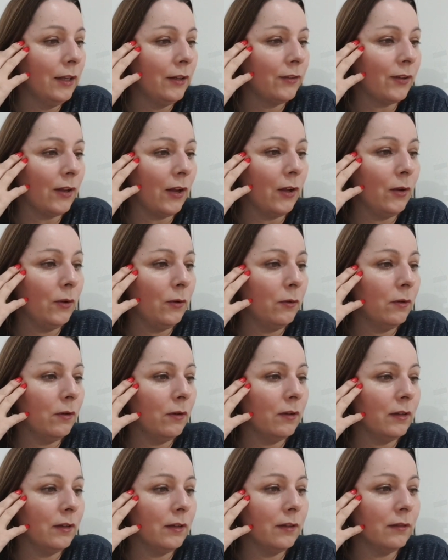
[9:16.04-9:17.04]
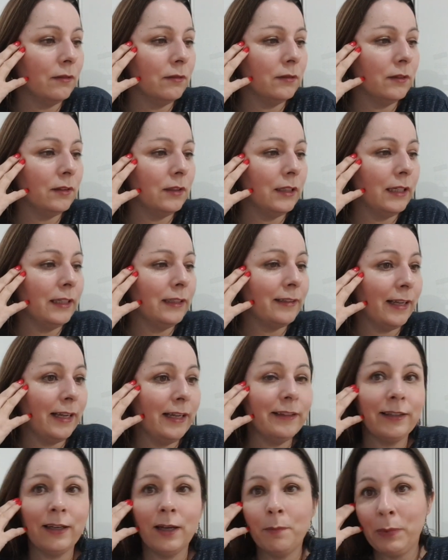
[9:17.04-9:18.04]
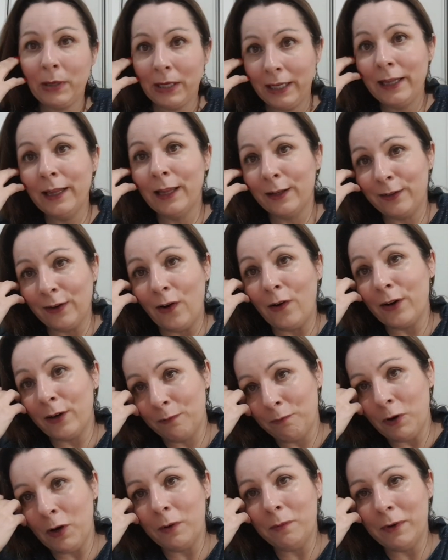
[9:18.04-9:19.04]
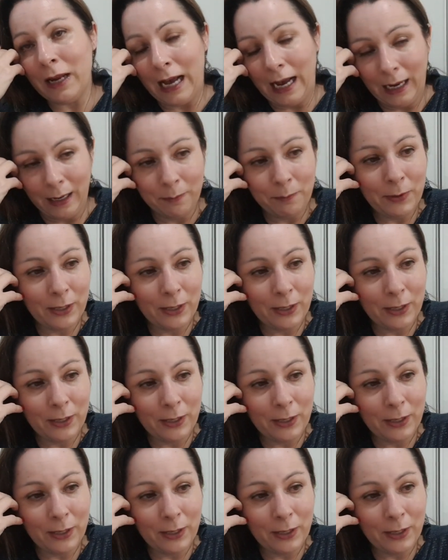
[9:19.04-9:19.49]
So it's easier being in the dining room now,